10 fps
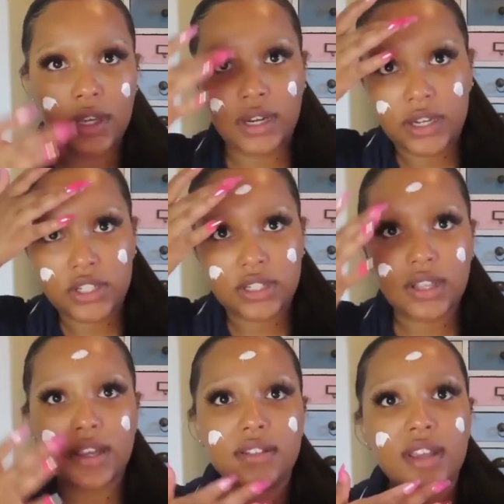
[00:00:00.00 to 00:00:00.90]
And I just
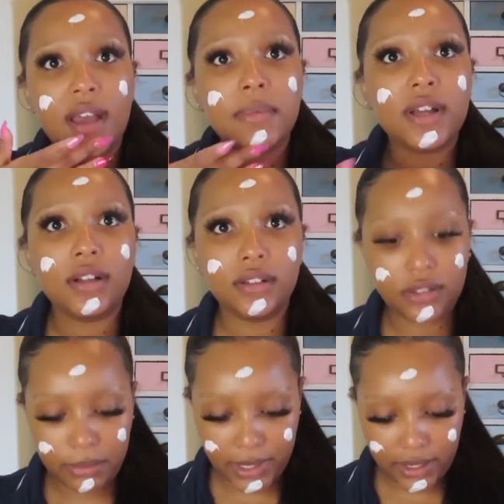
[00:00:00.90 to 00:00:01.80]
like dab it a
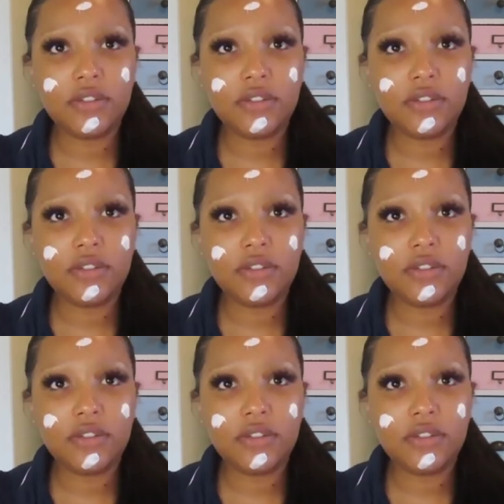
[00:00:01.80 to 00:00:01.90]
little bit.